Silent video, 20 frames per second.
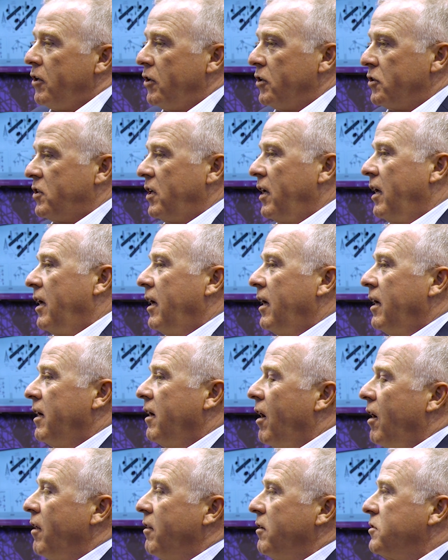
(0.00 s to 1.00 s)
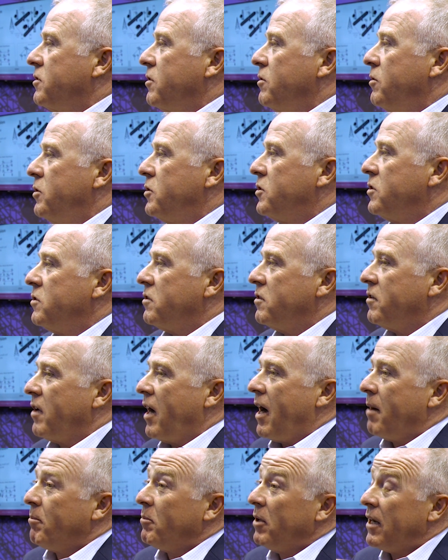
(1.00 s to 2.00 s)
you're seeing other solutions
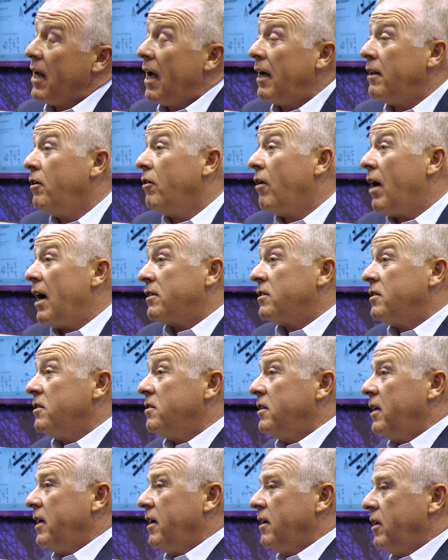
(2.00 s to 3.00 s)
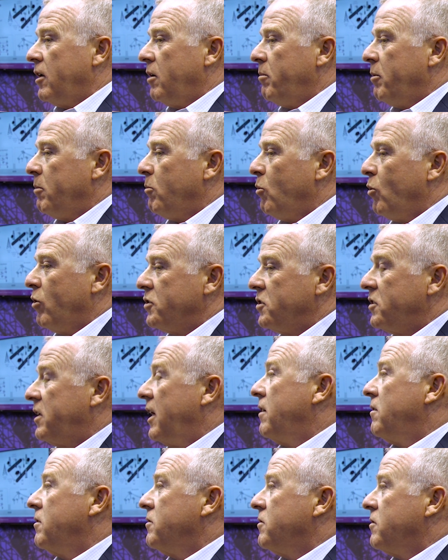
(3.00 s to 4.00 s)
adopted, and you're actually seeing a little bit more
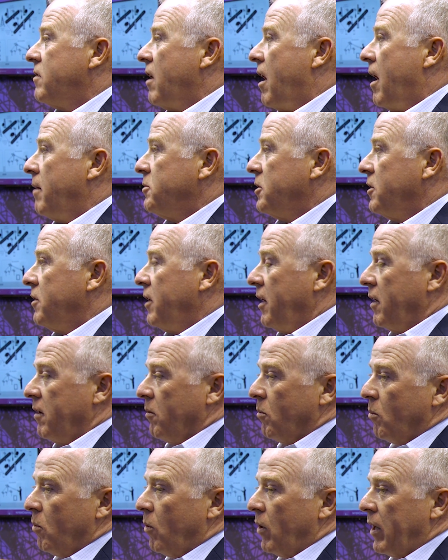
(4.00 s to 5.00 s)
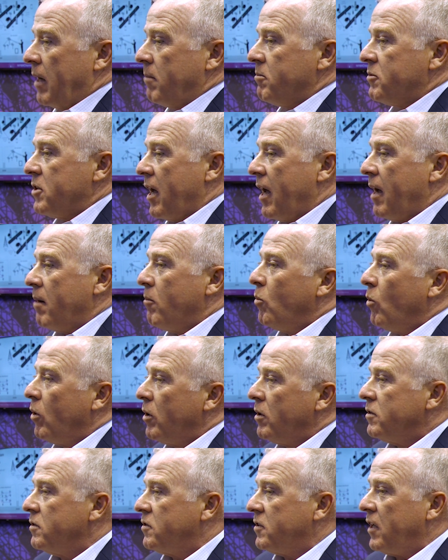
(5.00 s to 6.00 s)
standards adoption there. one M two M,
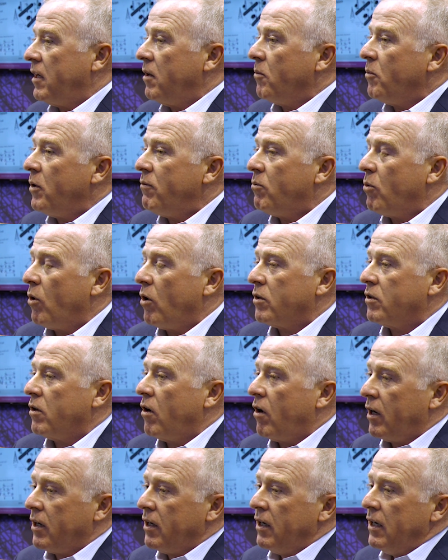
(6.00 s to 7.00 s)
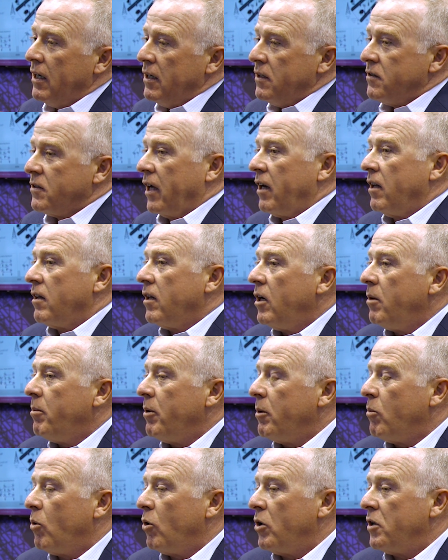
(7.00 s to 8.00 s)
one the standard we've worked on, it's been a little
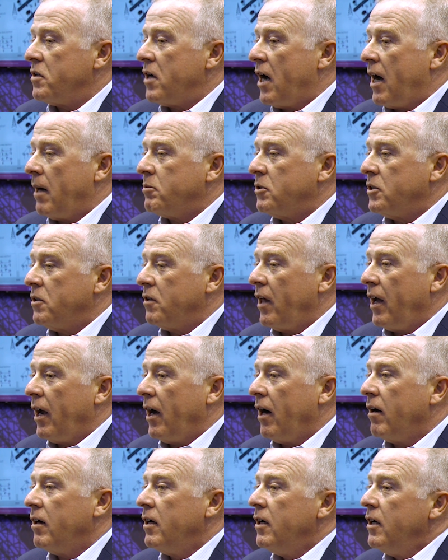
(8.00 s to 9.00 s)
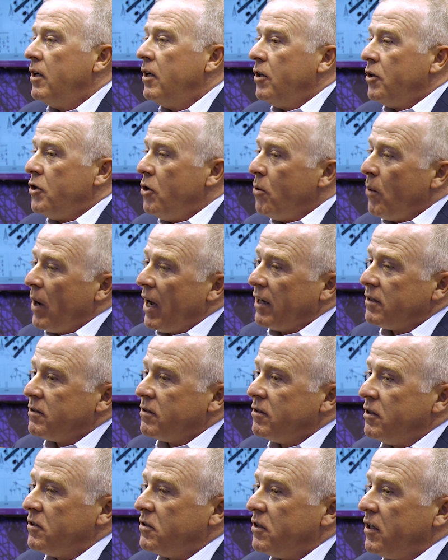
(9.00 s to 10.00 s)
bit more adoption there. U
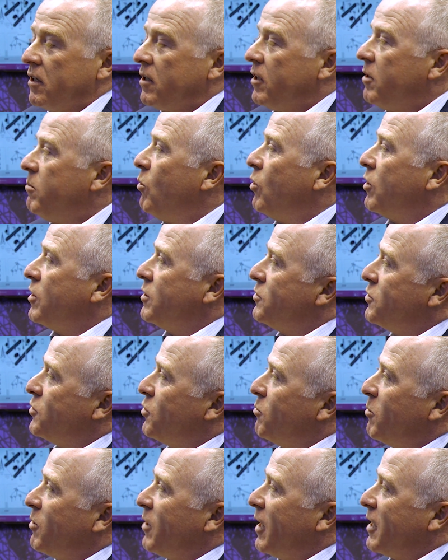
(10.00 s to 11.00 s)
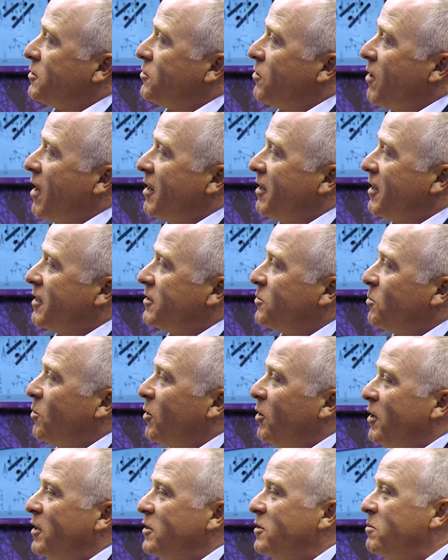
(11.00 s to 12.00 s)
S, you see a little more consumer electronics,
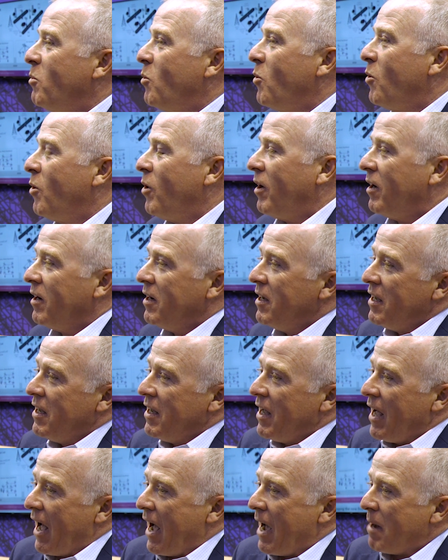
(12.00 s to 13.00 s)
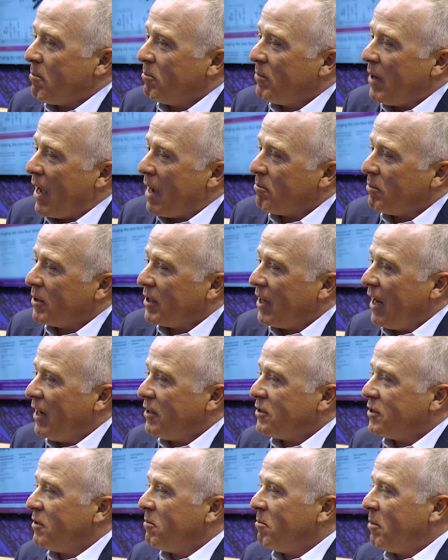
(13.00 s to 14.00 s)
where it's more app
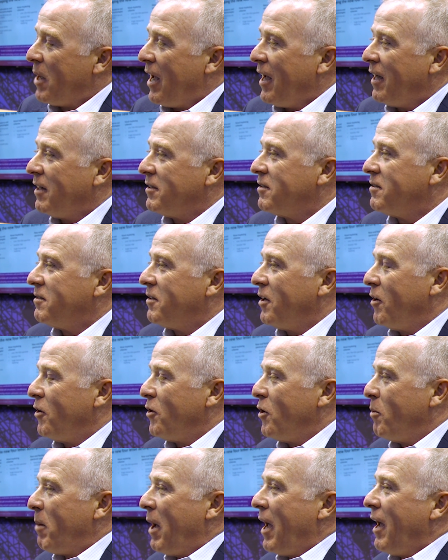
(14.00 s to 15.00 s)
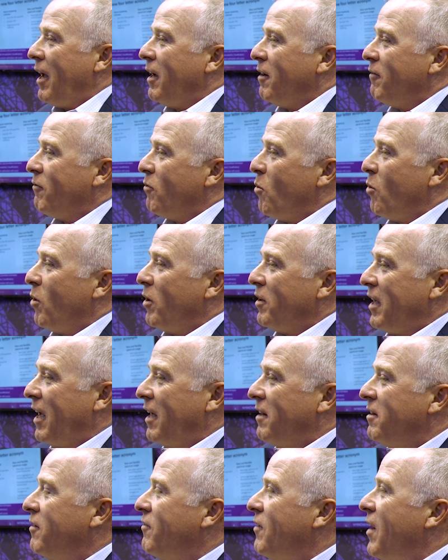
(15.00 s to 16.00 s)
application-based. You know, you're paying for the
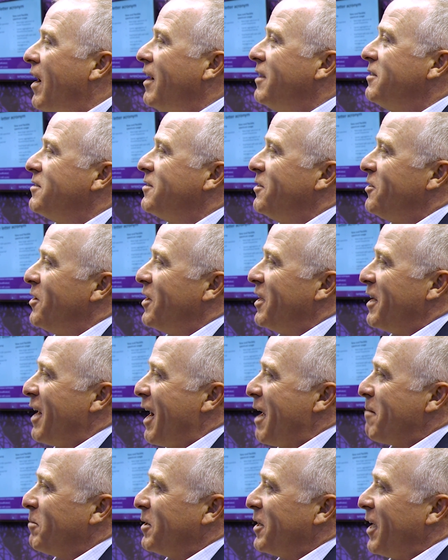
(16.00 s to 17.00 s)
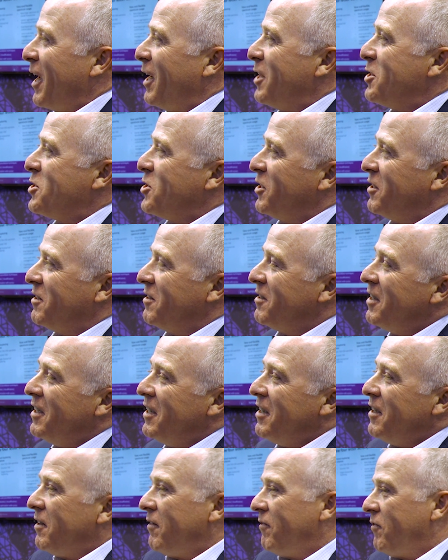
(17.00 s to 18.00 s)
end device, and you get an application
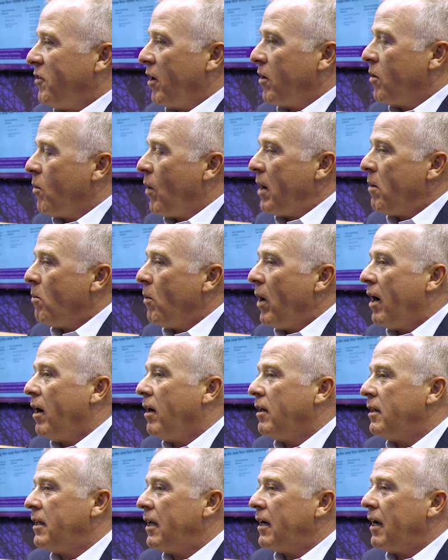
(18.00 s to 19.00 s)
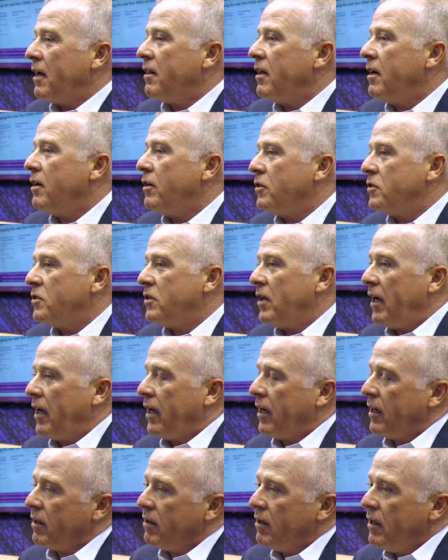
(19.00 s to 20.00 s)
done quite well. And then I think you're
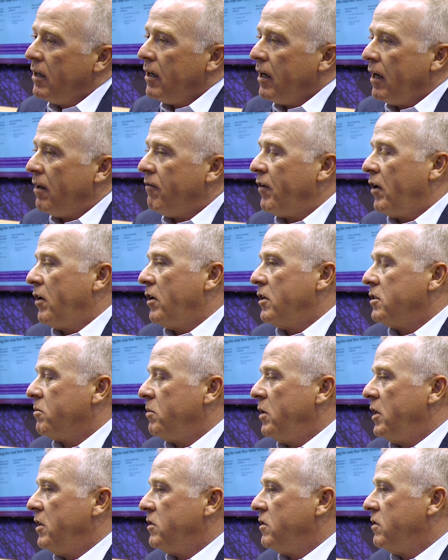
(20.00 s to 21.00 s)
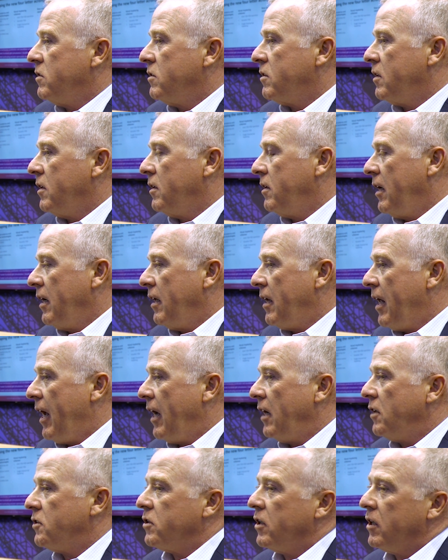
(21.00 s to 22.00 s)
seeing in various regions, in, in
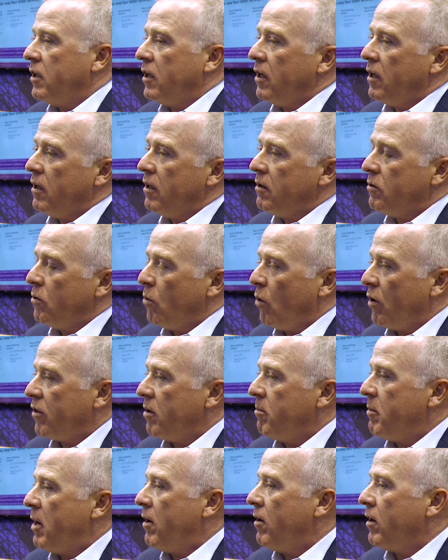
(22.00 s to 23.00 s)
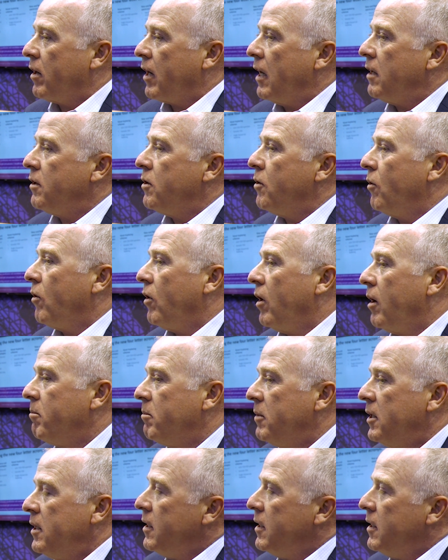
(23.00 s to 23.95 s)
Asia, North America, and Europe,